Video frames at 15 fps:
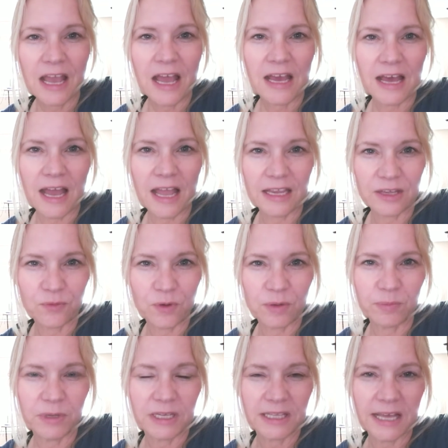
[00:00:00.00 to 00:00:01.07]
I can run
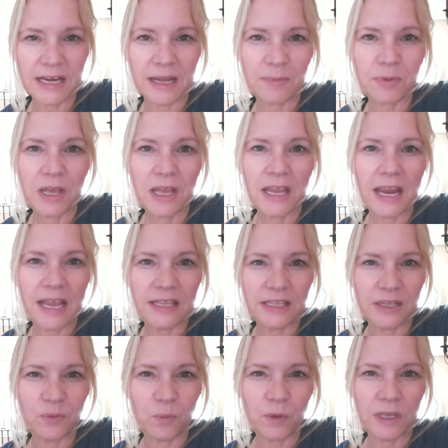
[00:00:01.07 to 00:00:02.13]
pick that up and
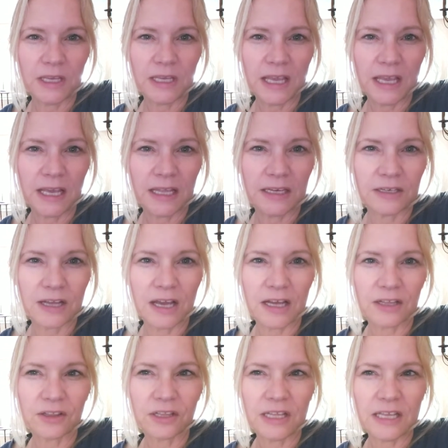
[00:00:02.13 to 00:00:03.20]
then we can uh,
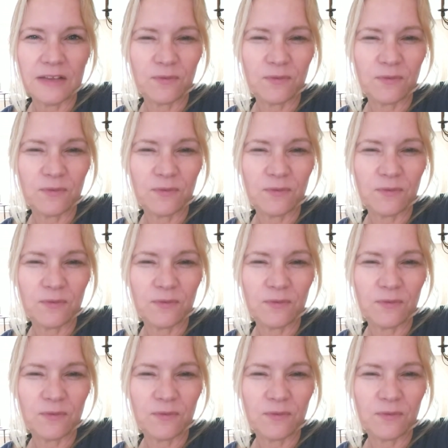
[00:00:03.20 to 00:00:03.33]
leave.